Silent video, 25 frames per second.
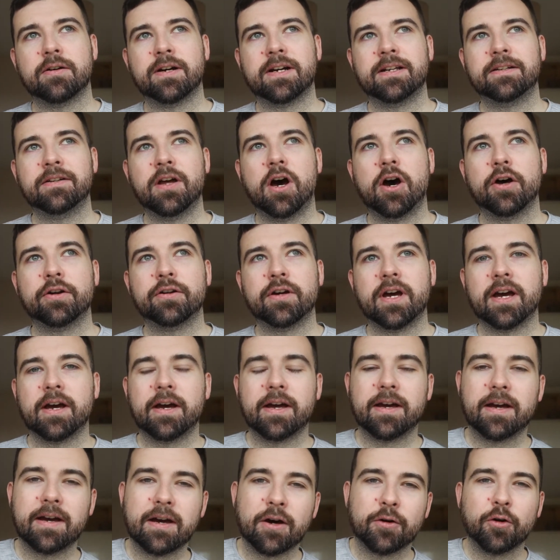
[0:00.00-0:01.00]
not an
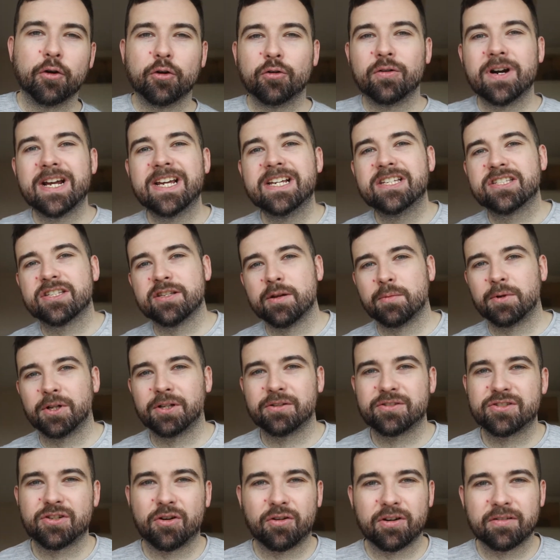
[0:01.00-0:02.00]
unreasonable
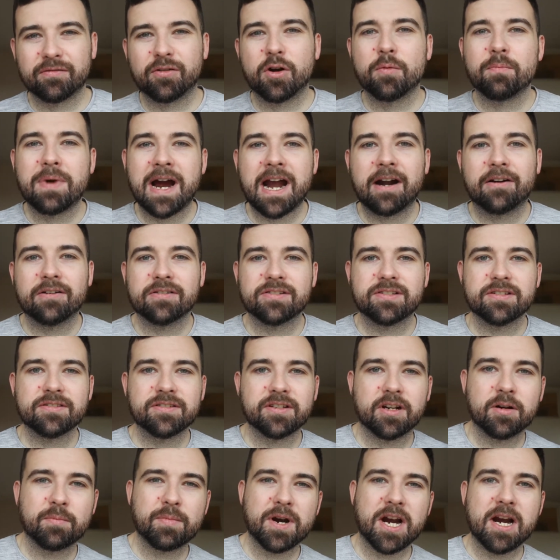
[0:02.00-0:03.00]
sort of comparison to
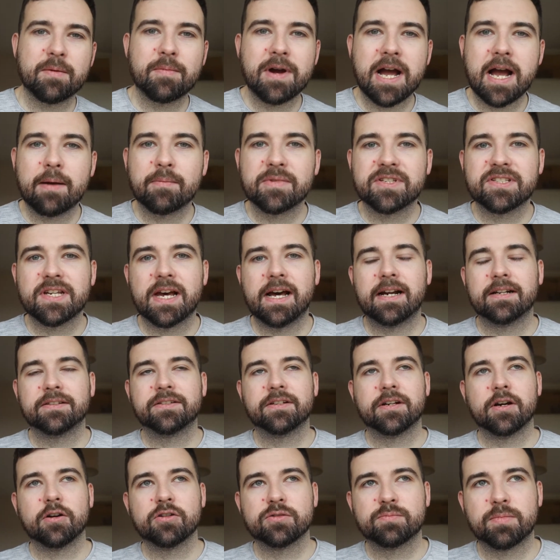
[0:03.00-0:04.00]
compare Mohamed Salah to
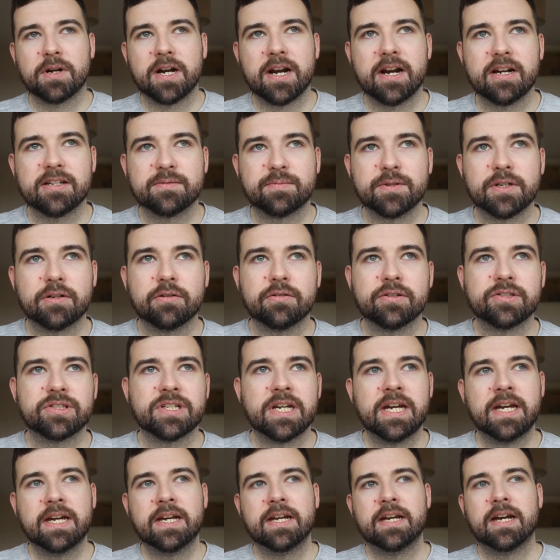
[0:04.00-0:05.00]
those players, because
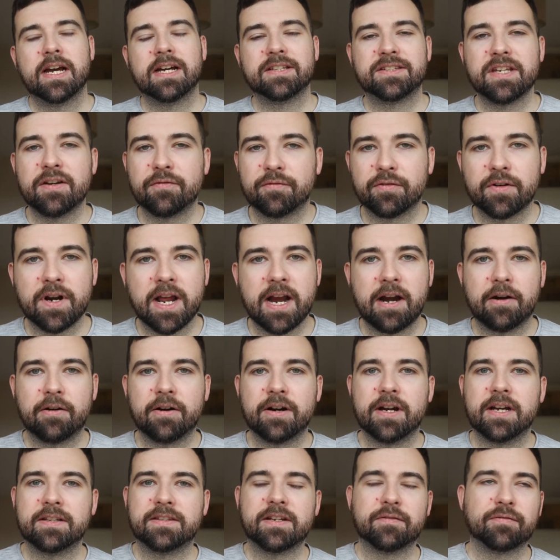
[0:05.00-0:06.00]
a different
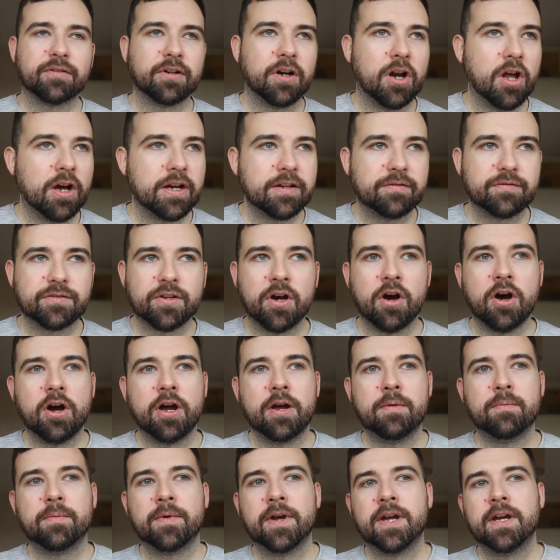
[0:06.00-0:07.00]
era, a different
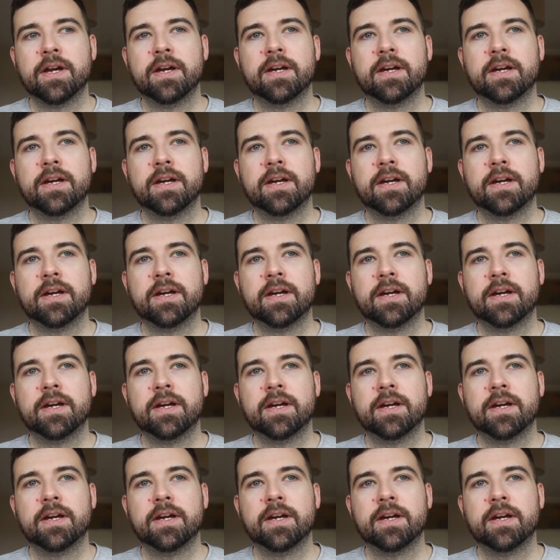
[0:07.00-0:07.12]
lifetime.